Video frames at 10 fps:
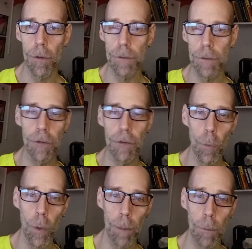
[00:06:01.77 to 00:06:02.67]
Give
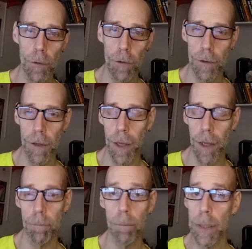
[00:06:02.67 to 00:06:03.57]
someone a mudra today.
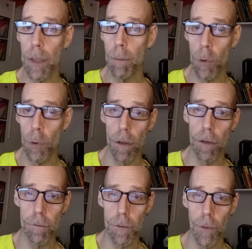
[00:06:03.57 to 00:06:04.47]
Be a mudra
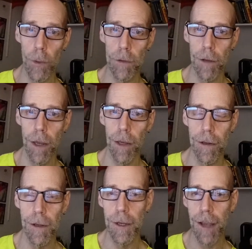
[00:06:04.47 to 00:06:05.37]
for someone today.
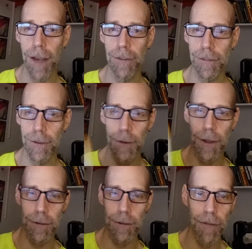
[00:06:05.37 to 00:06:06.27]
Guys,
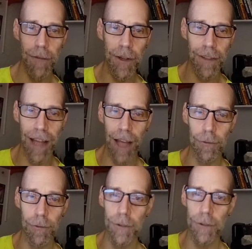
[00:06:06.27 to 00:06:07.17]
let's dive into the last
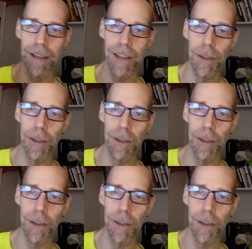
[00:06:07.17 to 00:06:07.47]
verse and then we'll